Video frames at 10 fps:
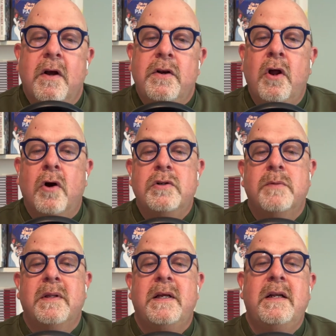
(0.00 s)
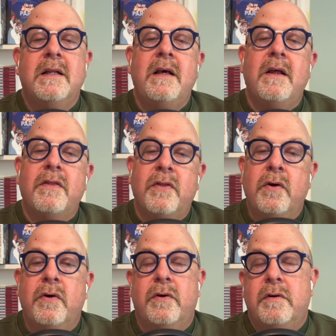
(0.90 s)
Notably, nearly a
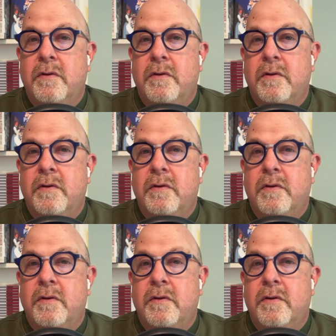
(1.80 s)
third,